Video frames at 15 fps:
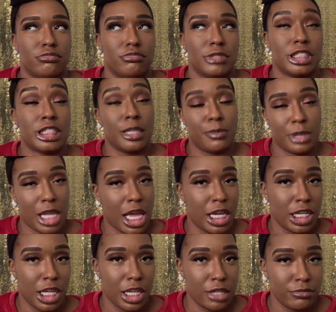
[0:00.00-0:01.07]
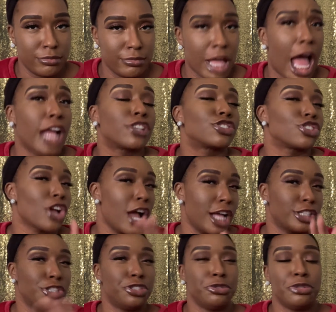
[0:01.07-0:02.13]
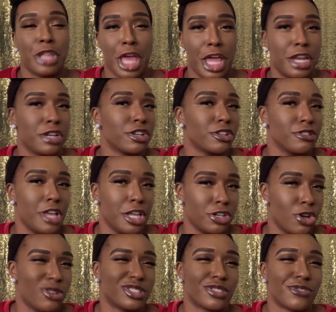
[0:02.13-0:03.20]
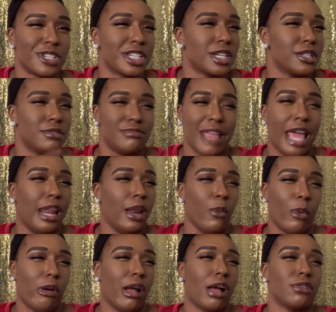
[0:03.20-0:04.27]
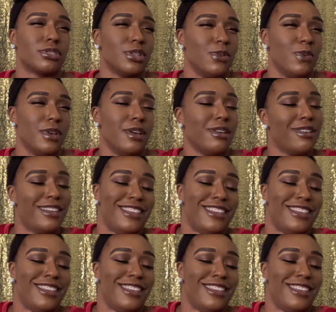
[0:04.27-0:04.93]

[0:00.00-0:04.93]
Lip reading: zip lining. I tried to do that in Costa Rica. That didn't work out so well.